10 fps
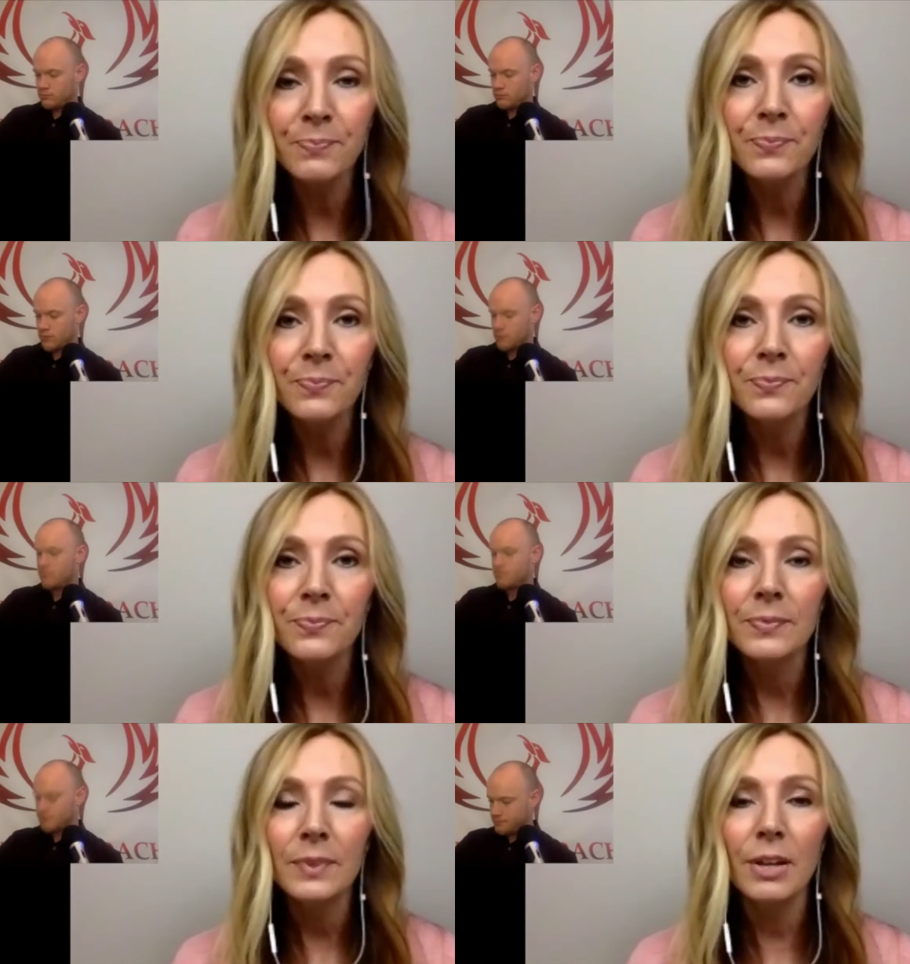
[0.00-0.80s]
Speaker 1: Okay.
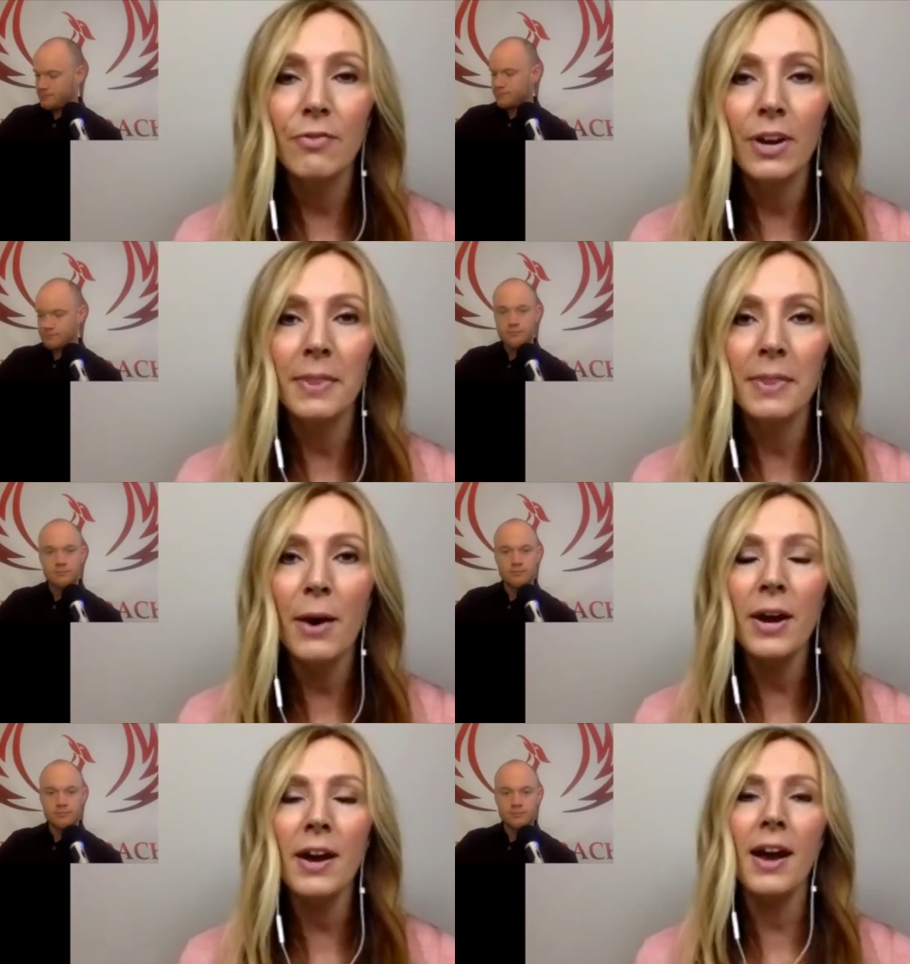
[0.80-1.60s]
I mean that
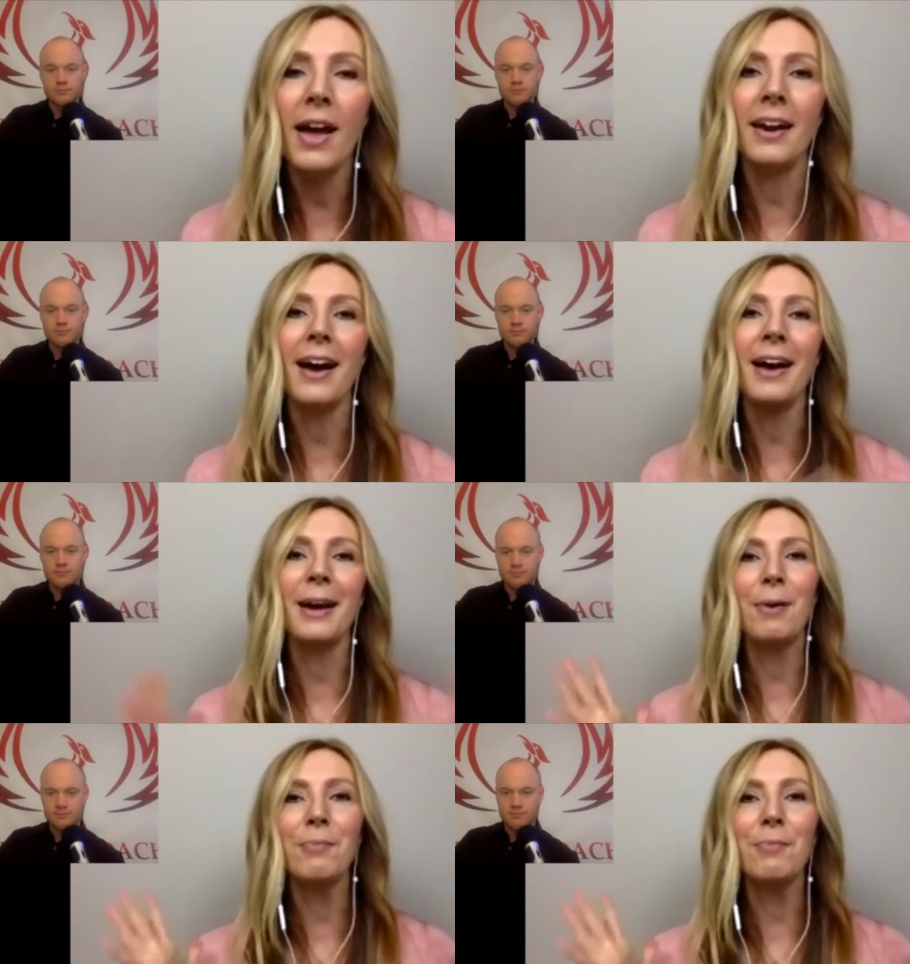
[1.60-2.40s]
way, and I
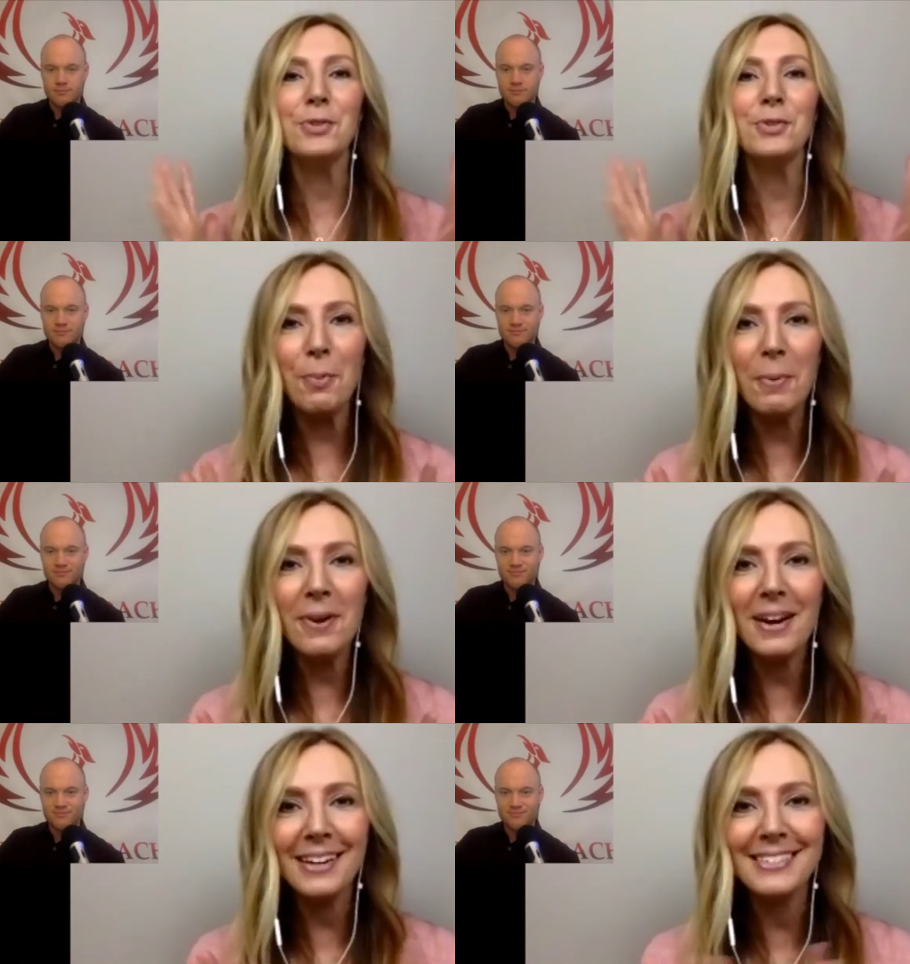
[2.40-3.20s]
am super
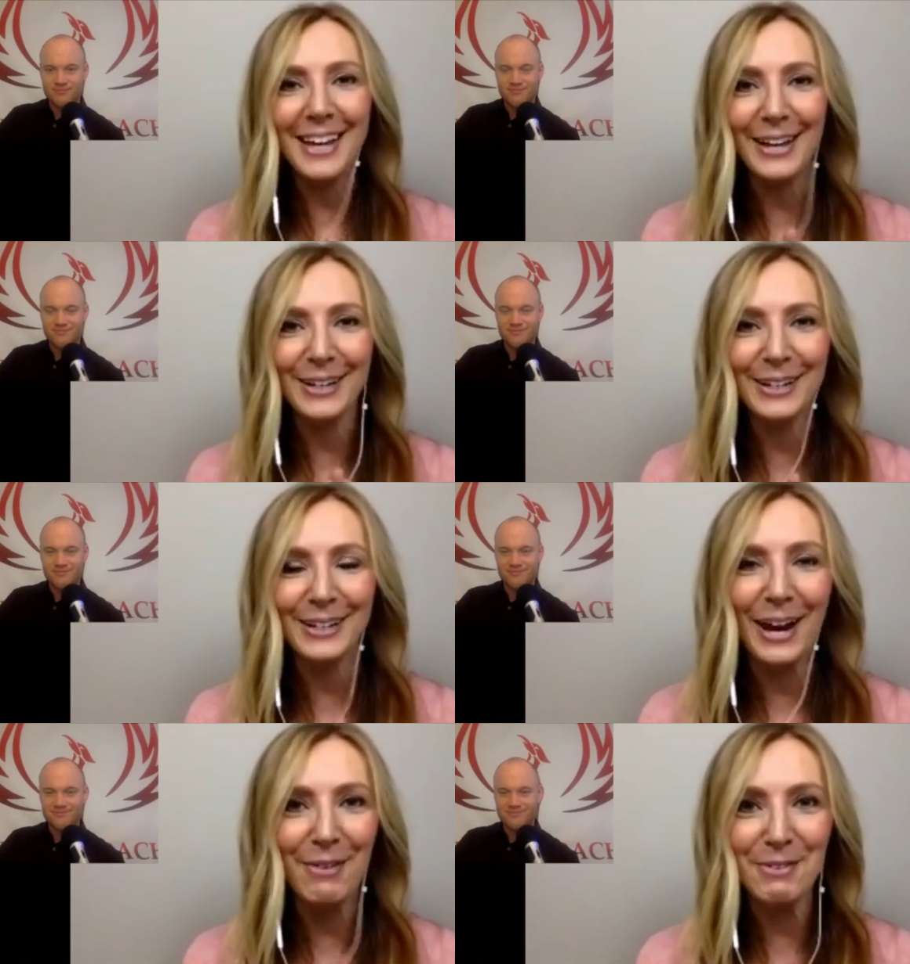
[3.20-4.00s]
excited. I
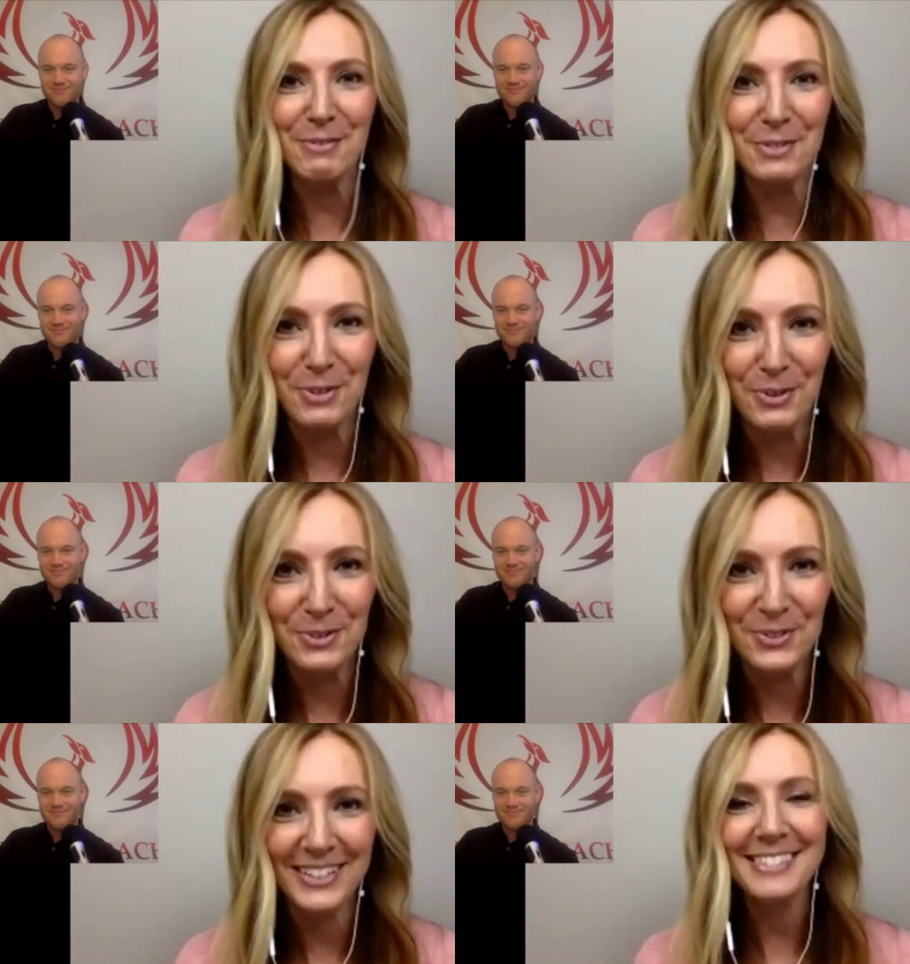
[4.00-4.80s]
haven't even told you
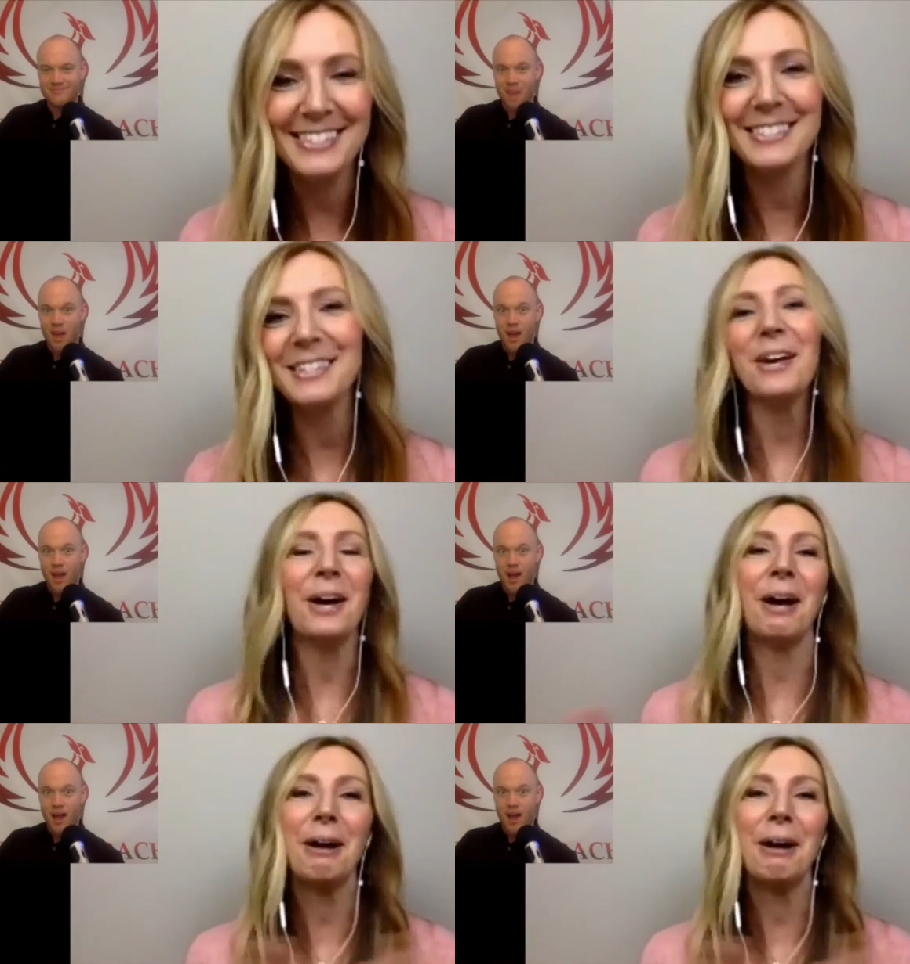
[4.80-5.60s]
this.
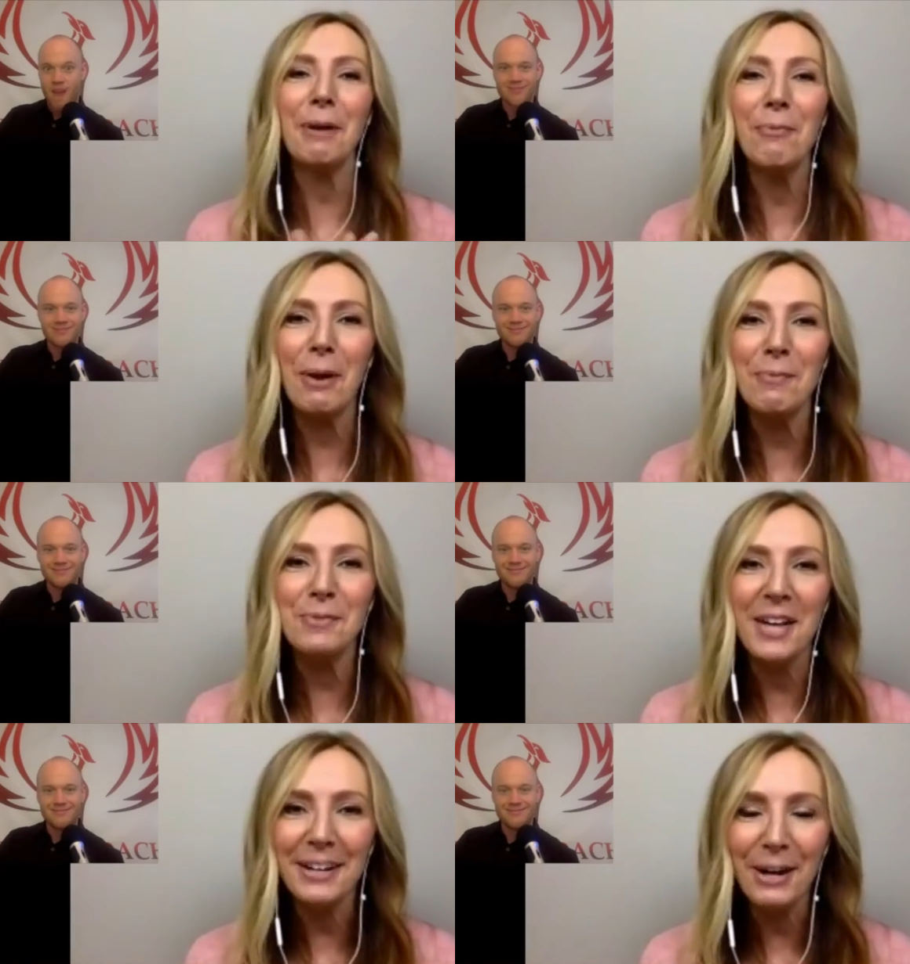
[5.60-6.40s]
I got my
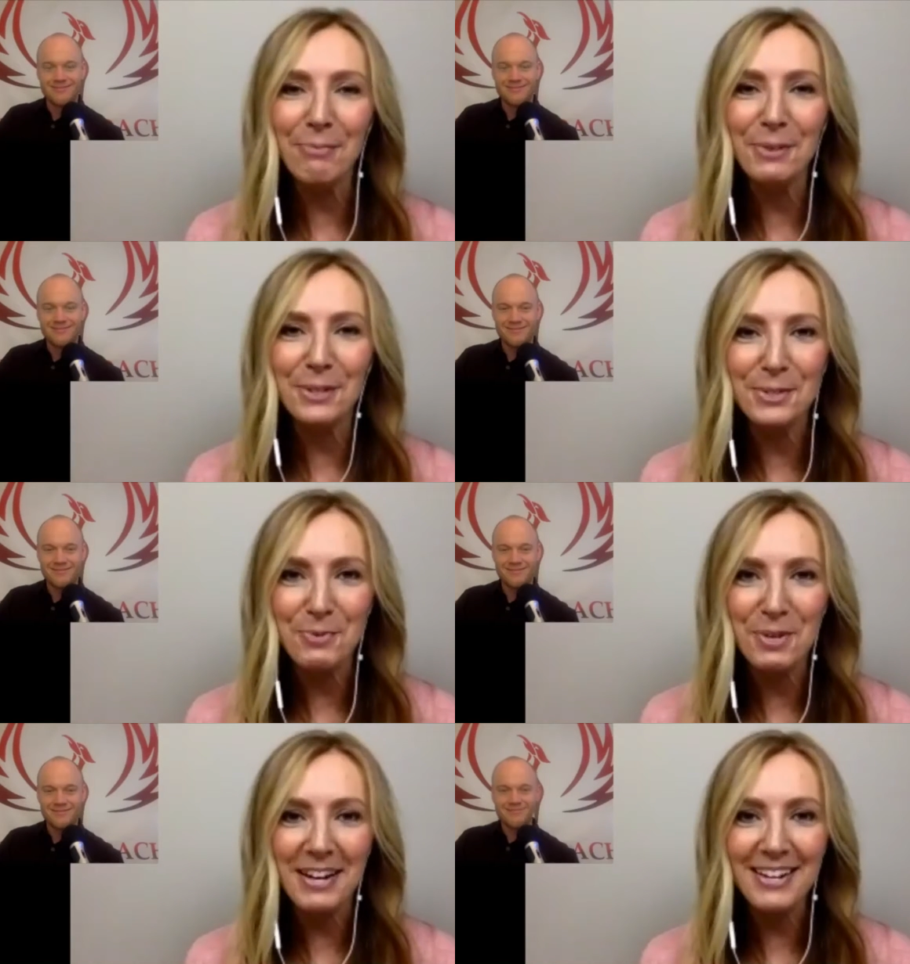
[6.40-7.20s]
website up this
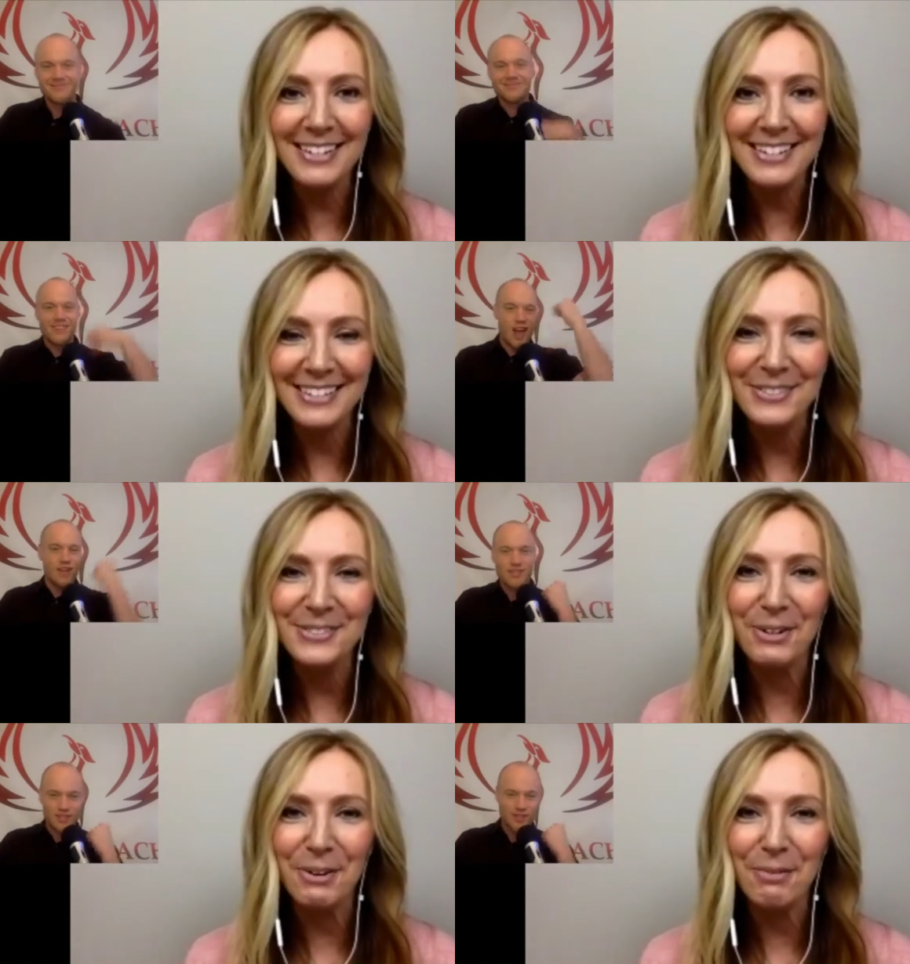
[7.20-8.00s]
week, yes.
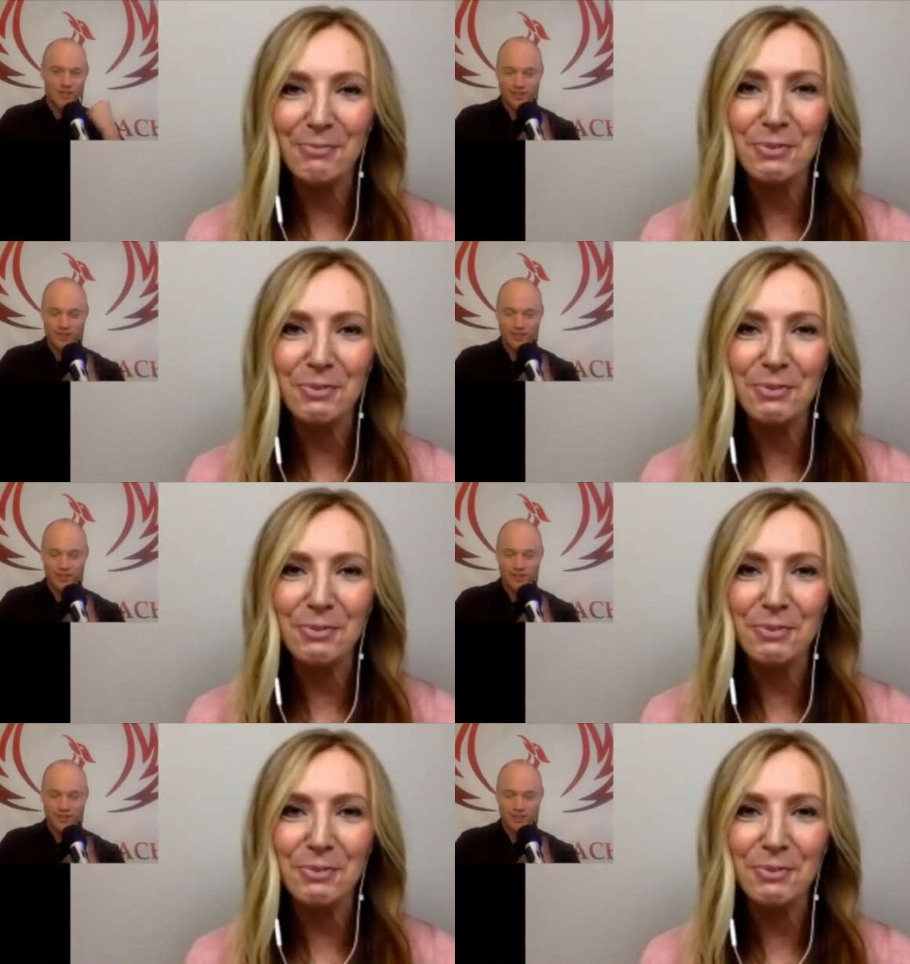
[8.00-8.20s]
so I'm